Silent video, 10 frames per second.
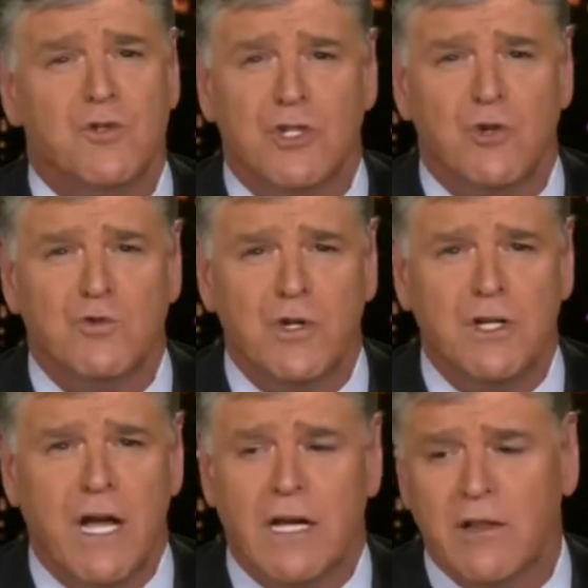
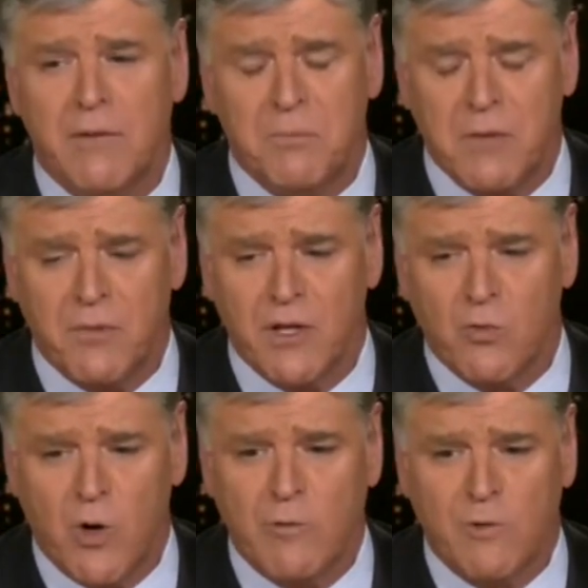children and let people that
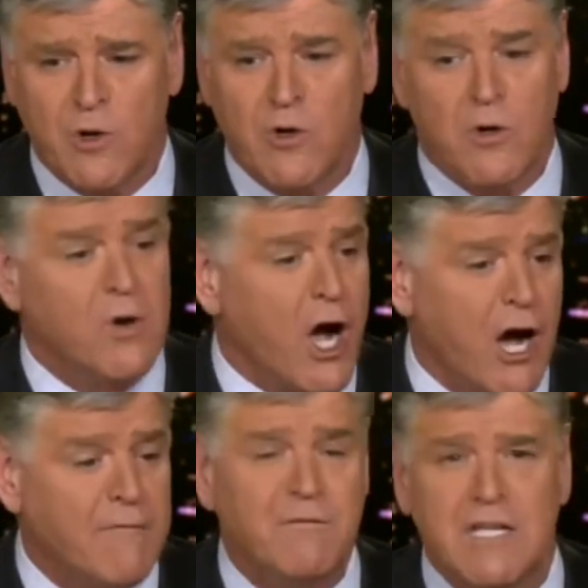work for her
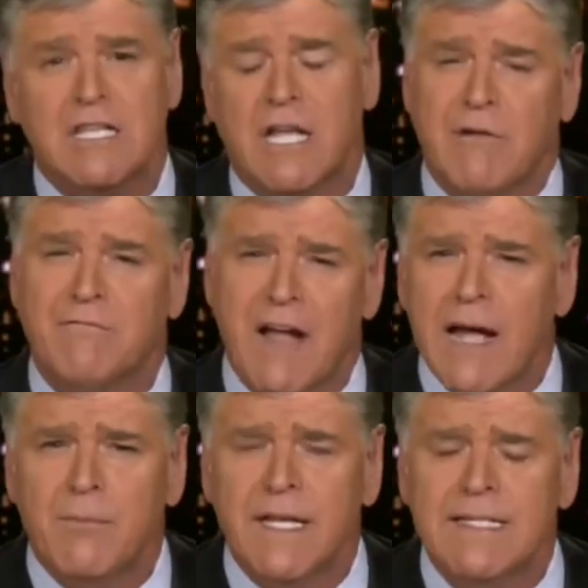uh, feed their
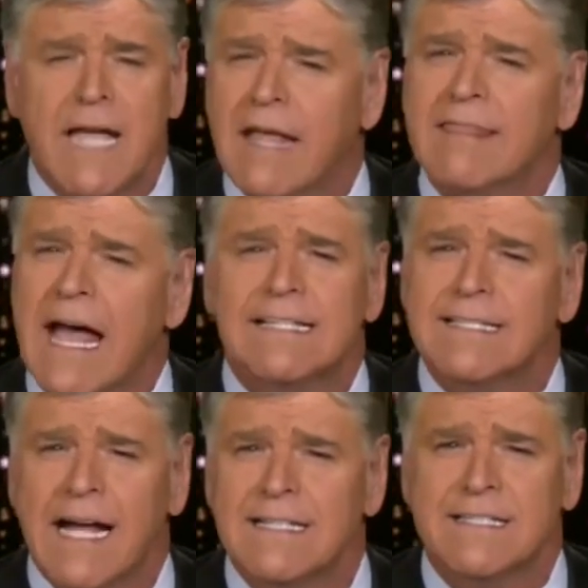families, and that's
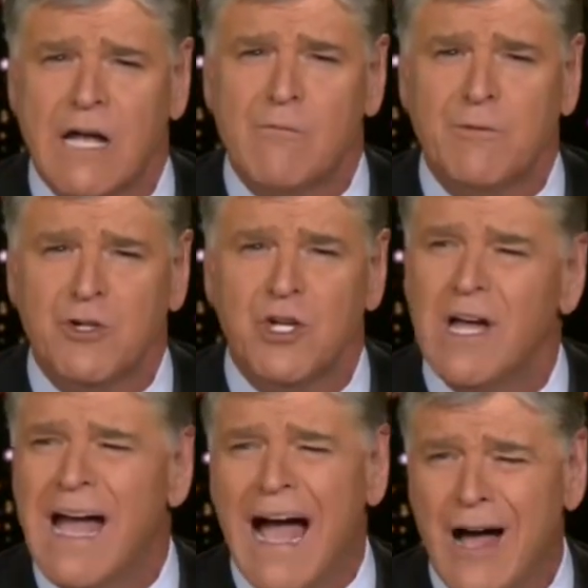not selfish.
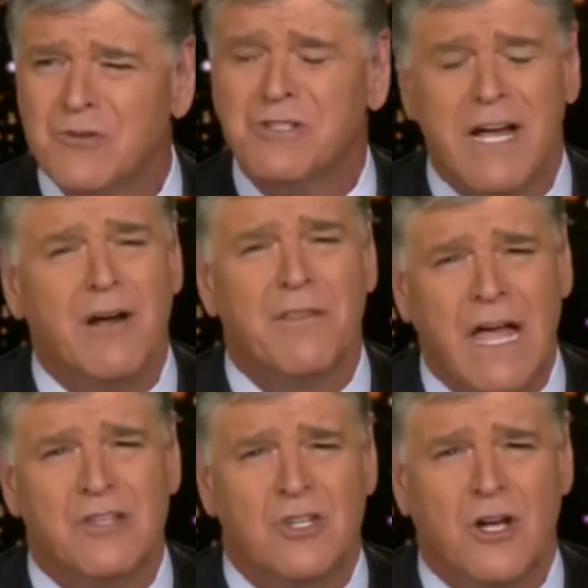How dare
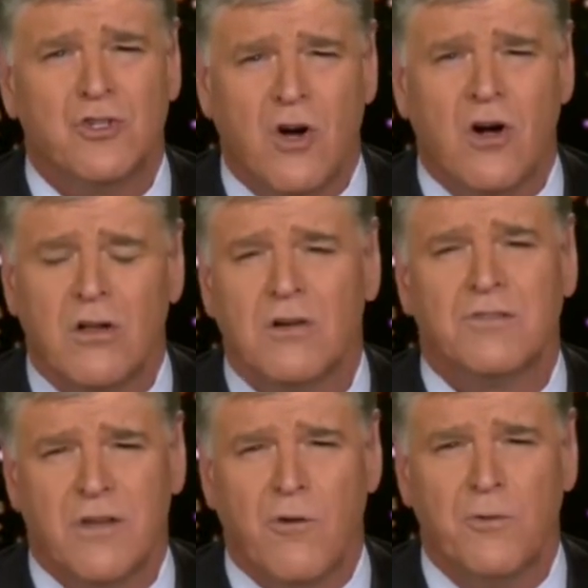that judge call her
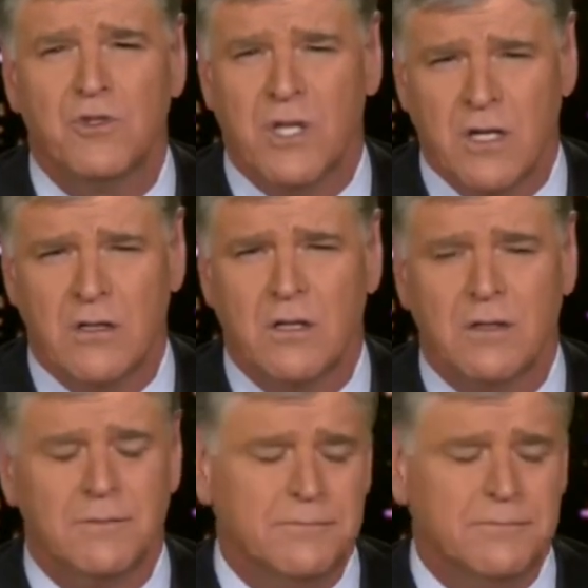selfish? Take a look.